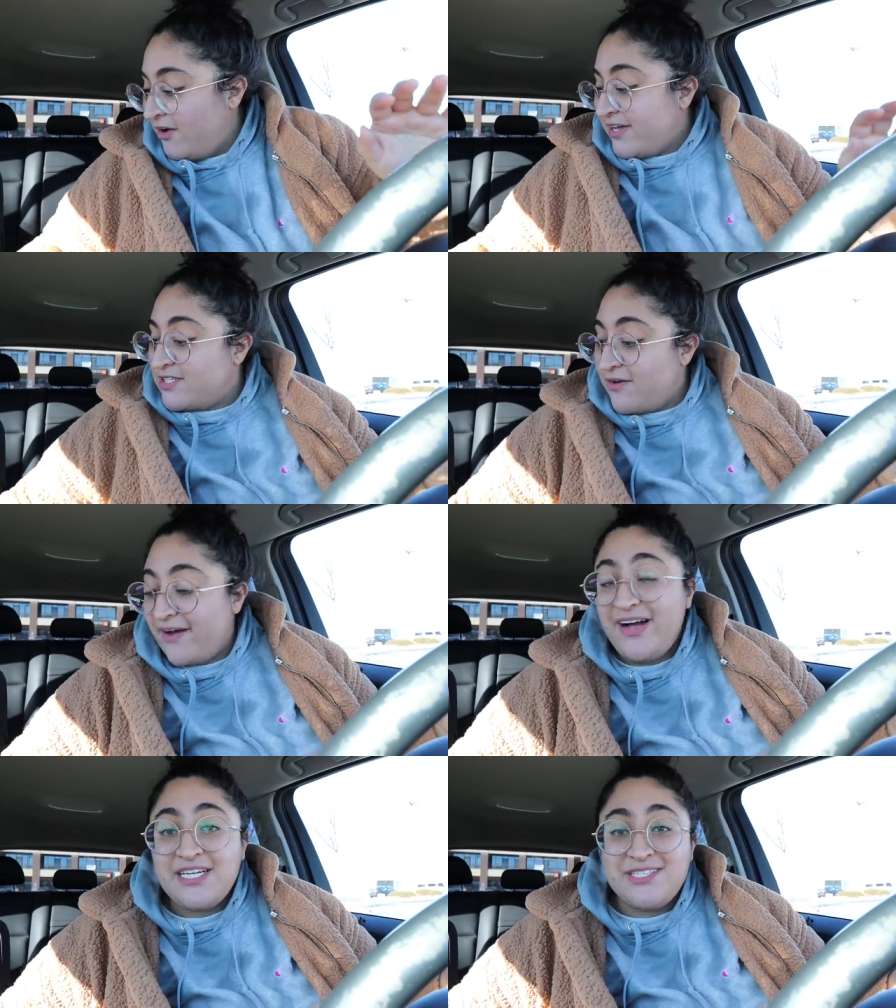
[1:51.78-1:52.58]
Okay, so
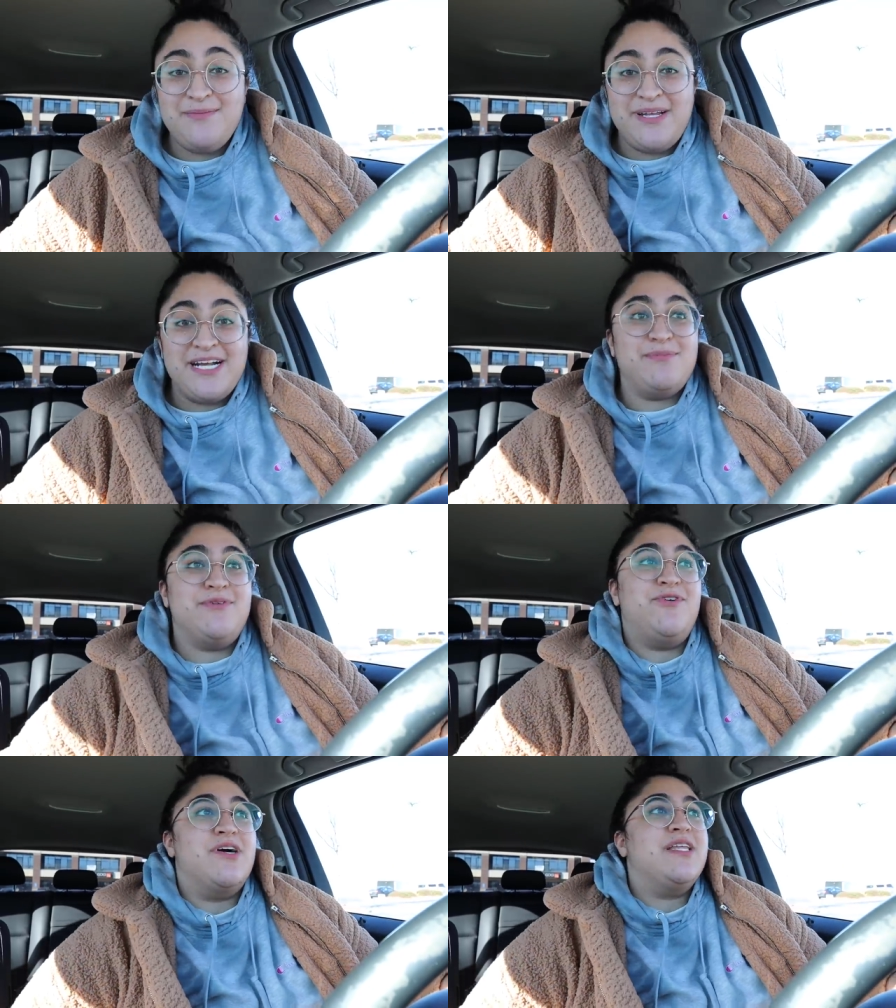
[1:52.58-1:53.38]
I've actually been here
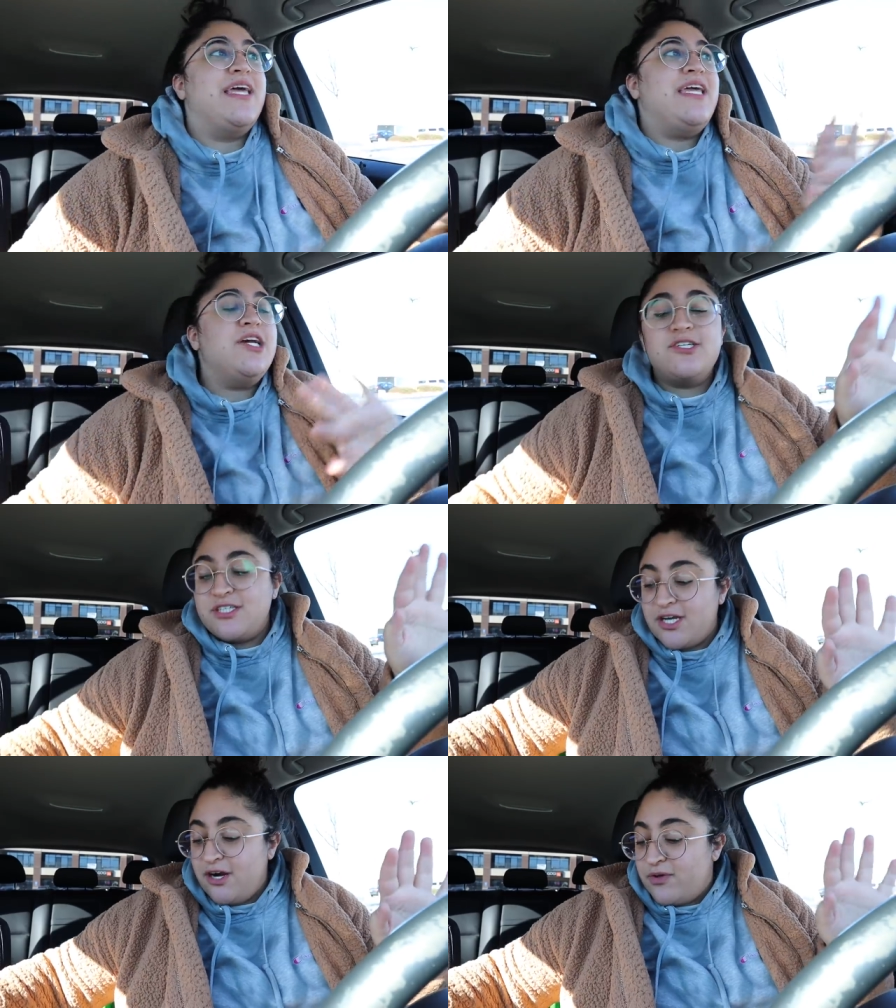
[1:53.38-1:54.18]
before, like years
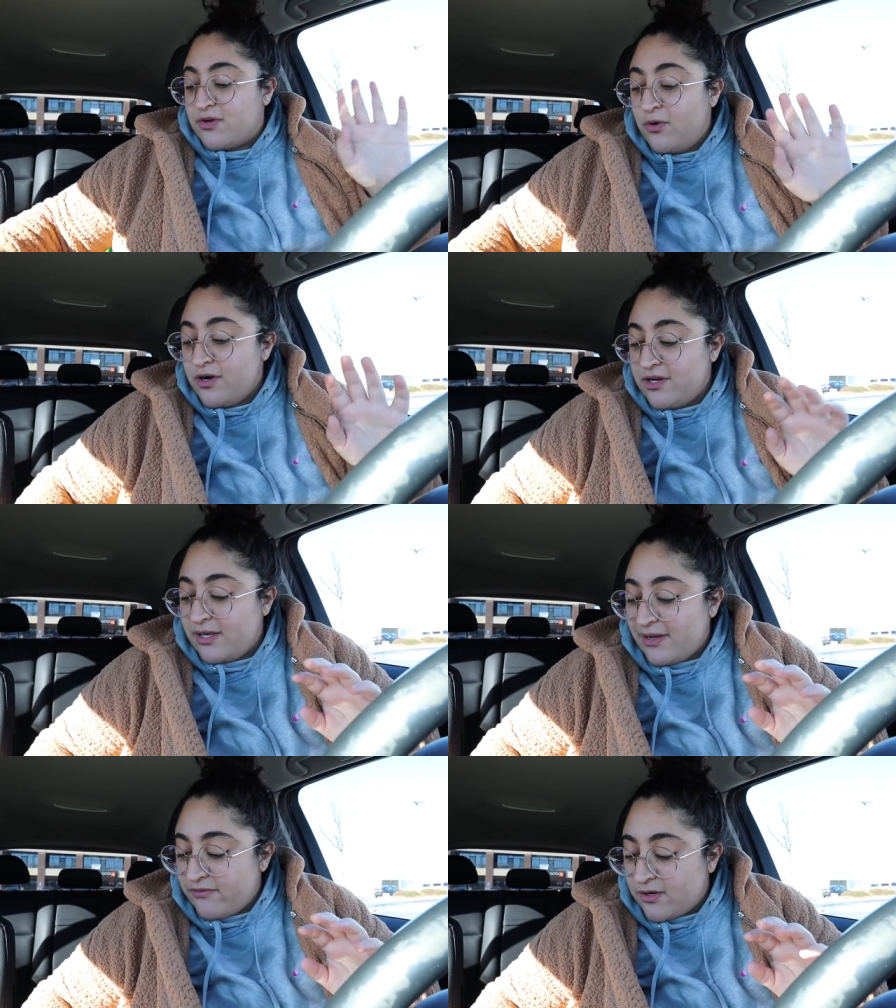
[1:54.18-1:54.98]
ago with
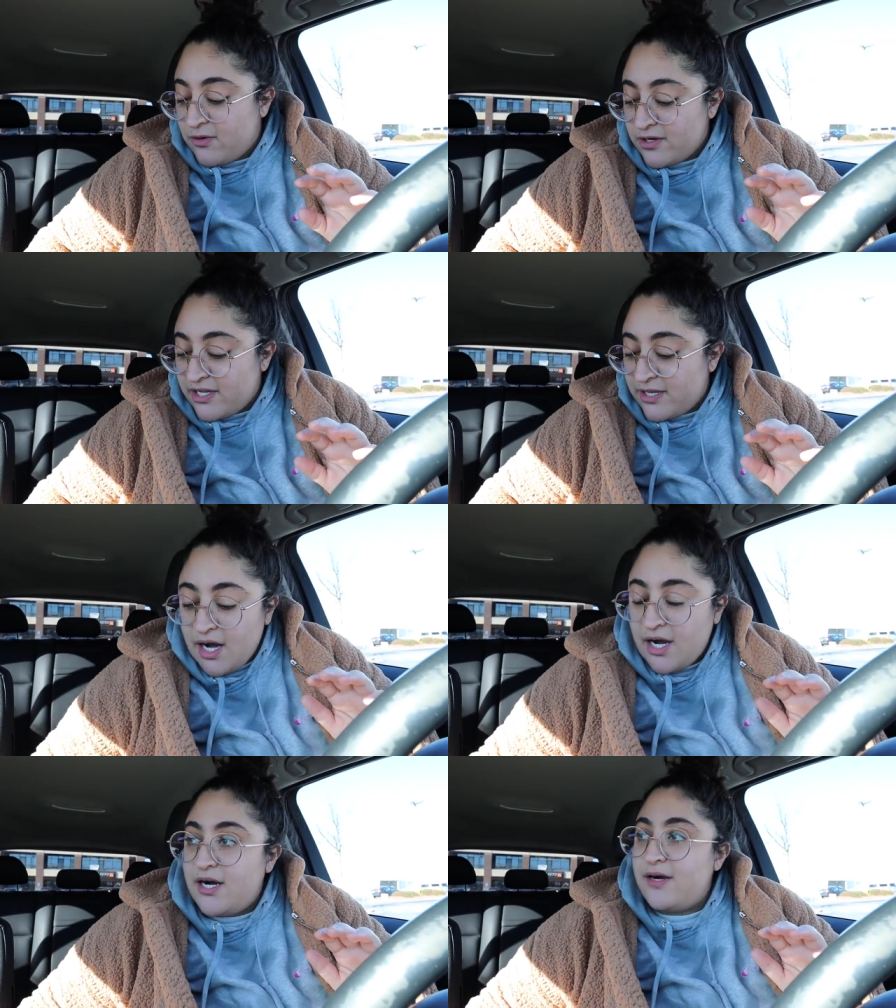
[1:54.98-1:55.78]
Courtney, my friend Courtney.
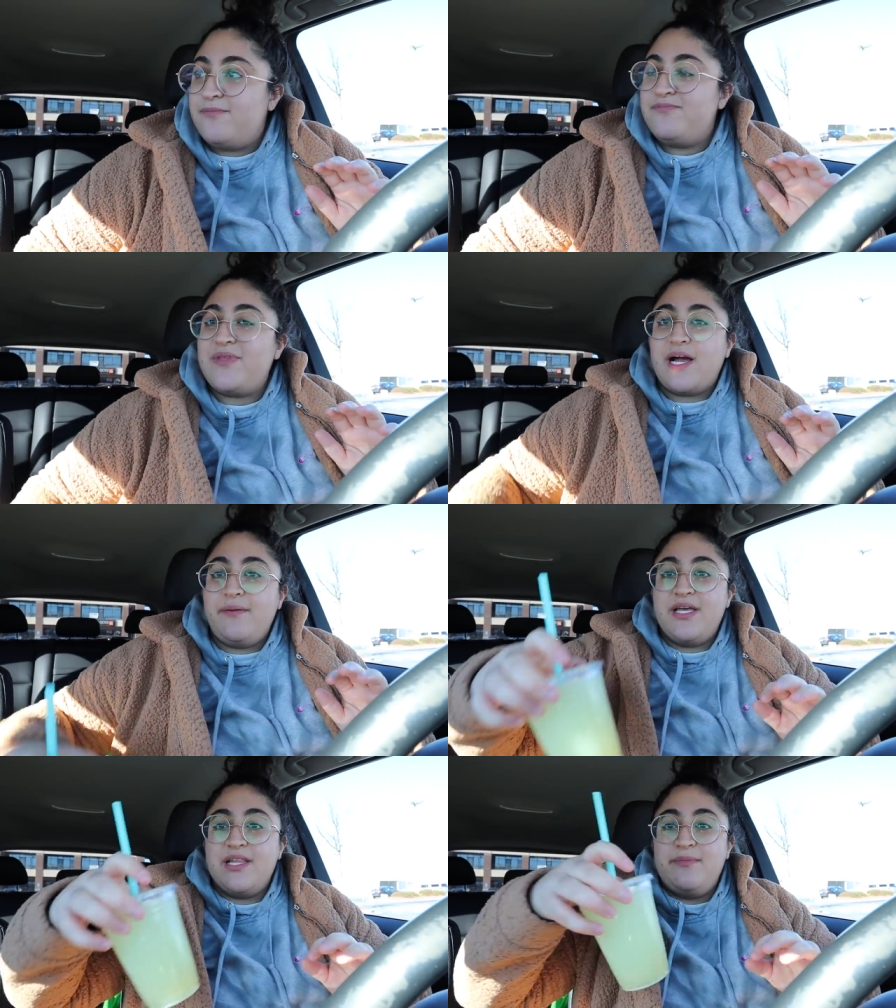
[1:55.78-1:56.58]
I
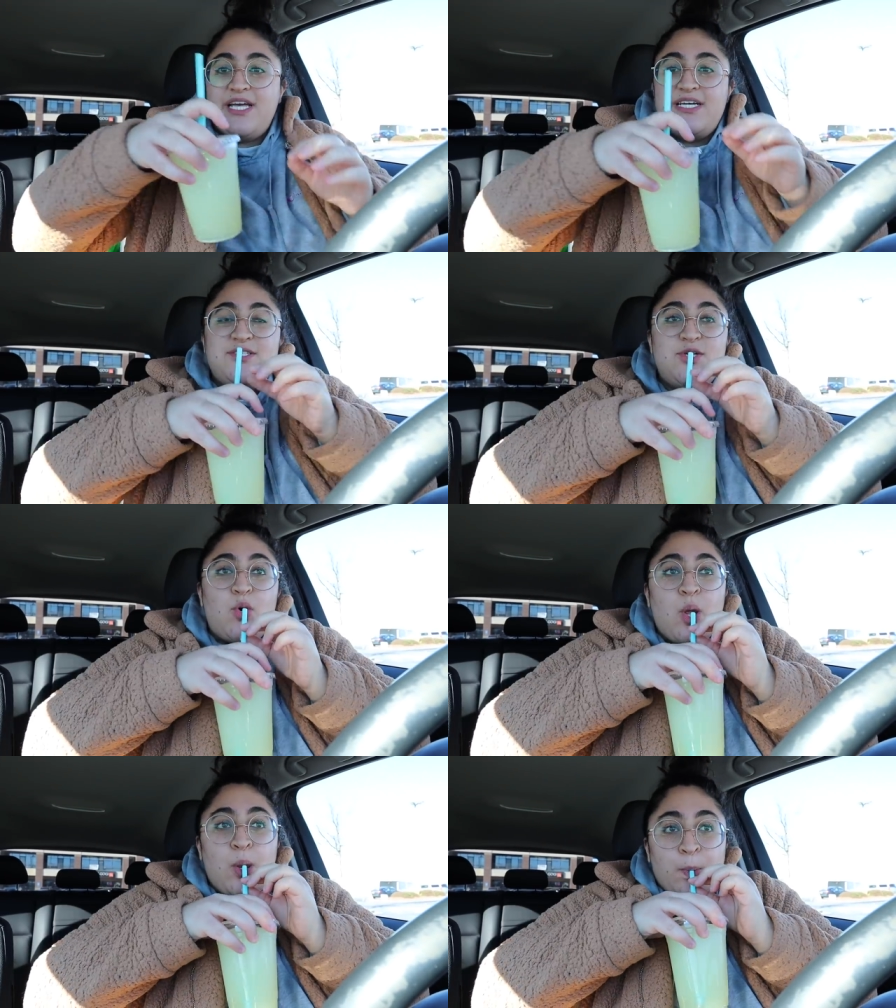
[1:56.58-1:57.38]
got me a lemonade too.